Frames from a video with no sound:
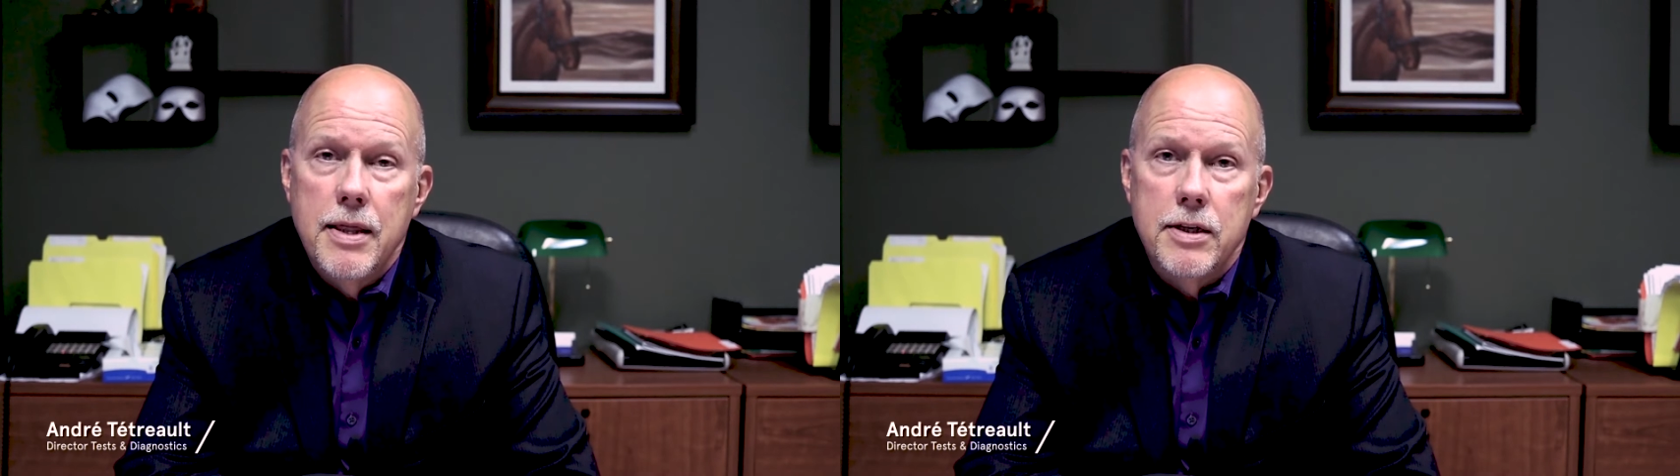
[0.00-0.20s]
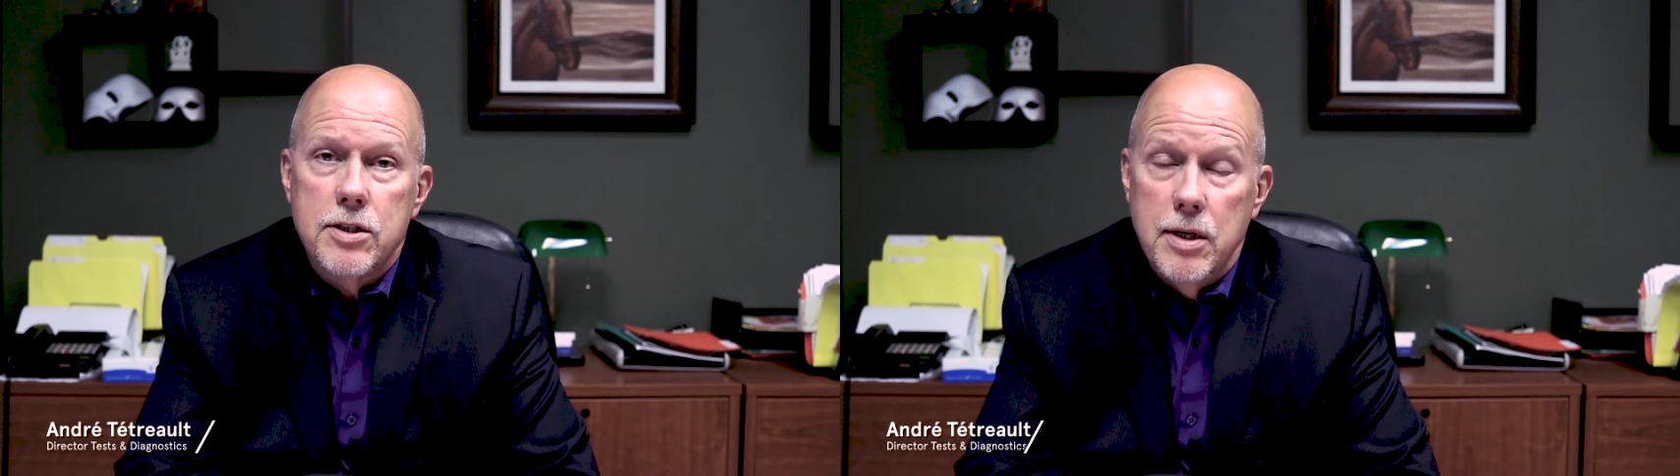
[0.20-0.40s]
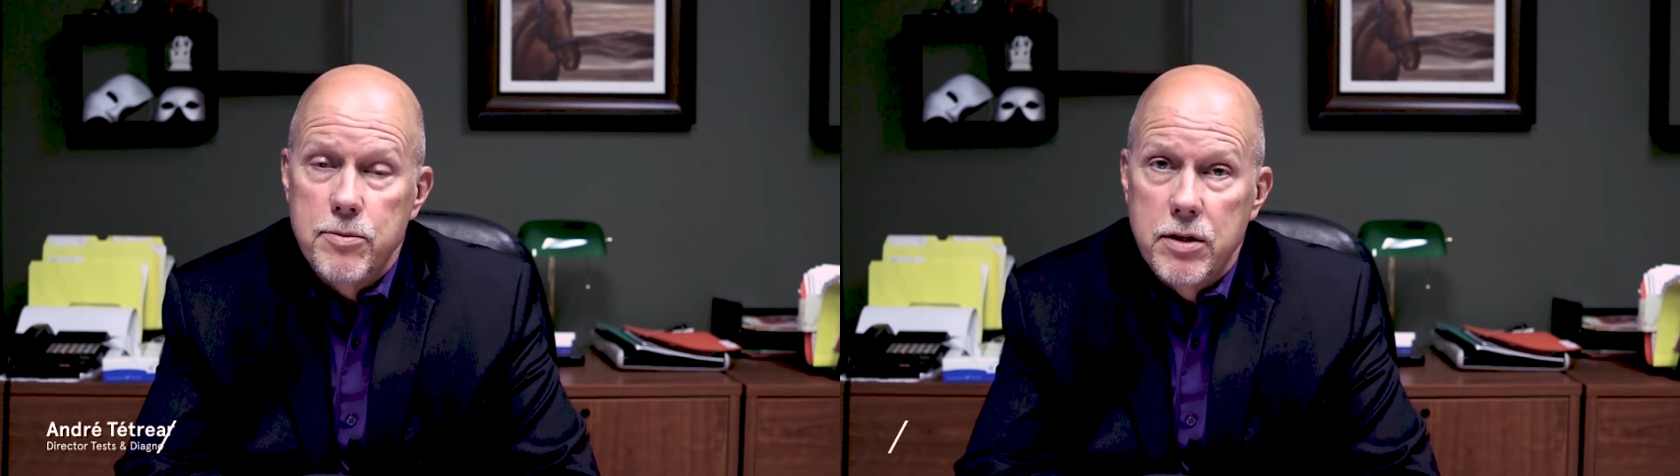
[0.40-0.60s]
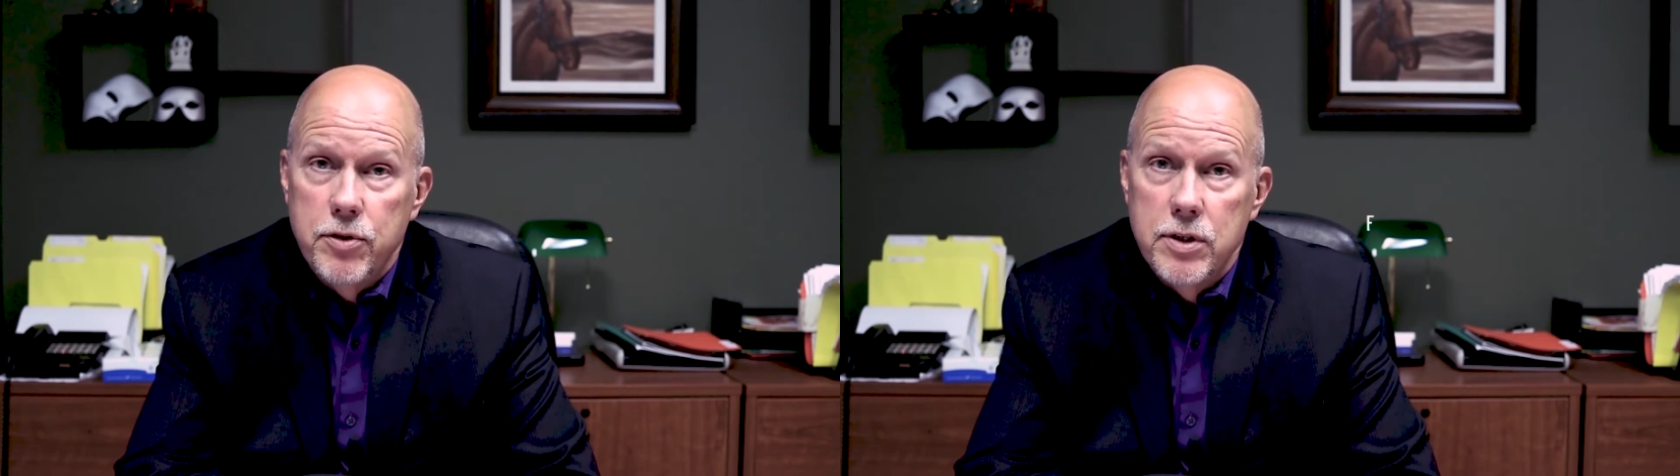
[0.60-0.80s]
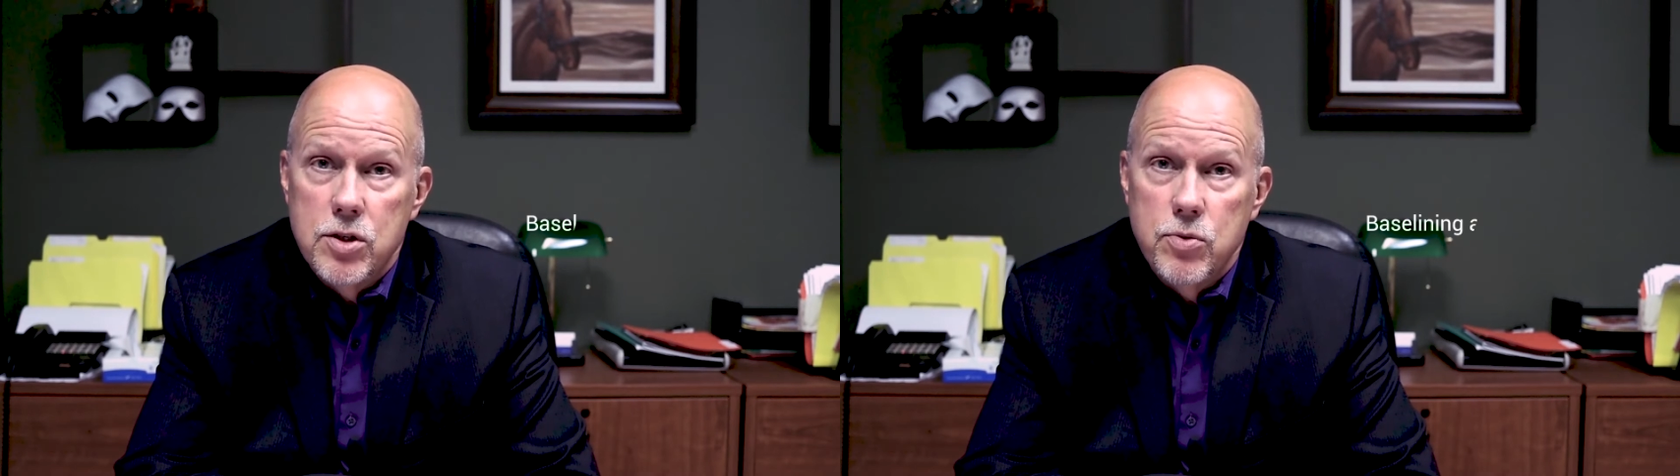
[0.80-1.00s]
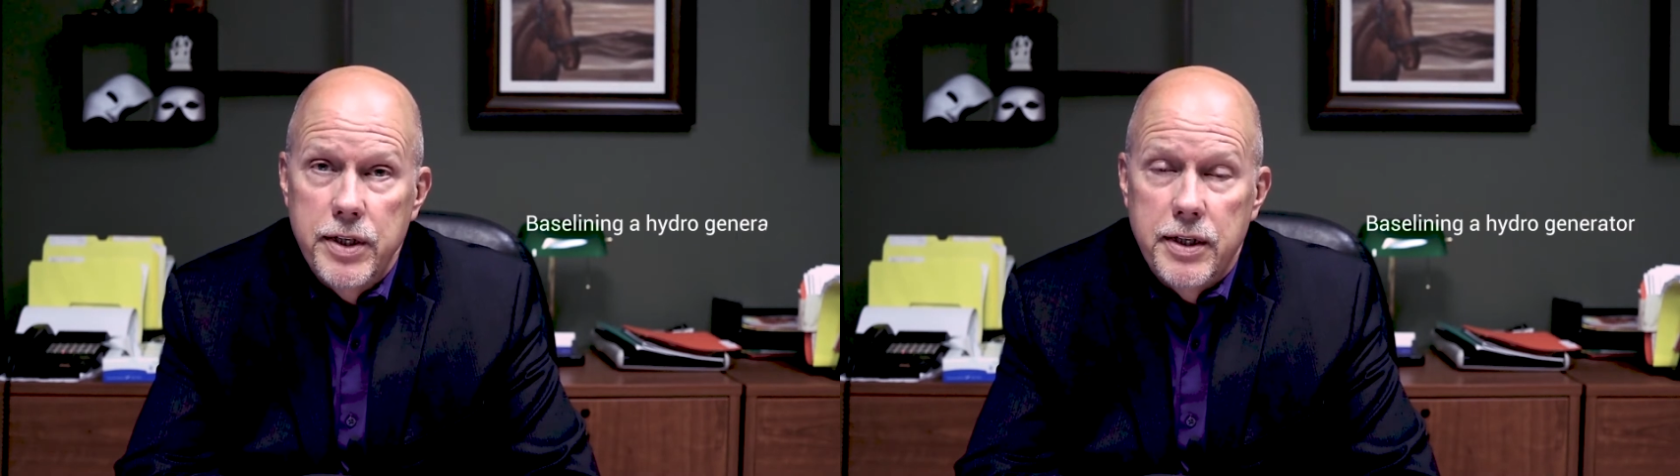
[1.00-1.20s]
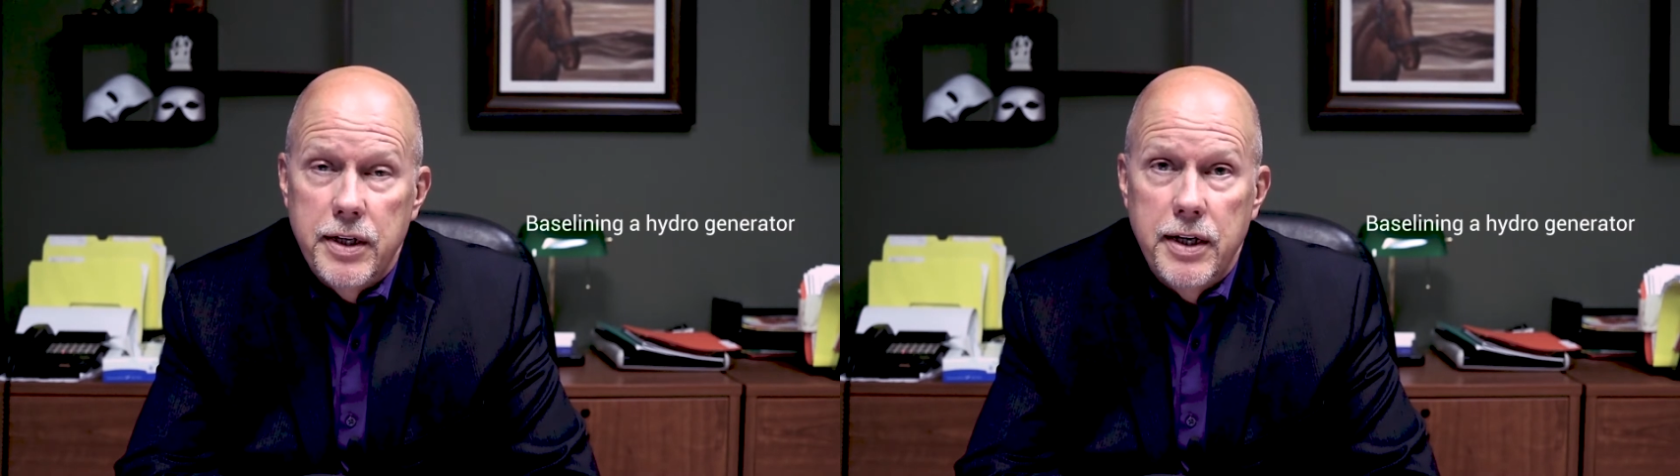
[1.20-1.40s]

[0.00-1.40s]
The subject for this week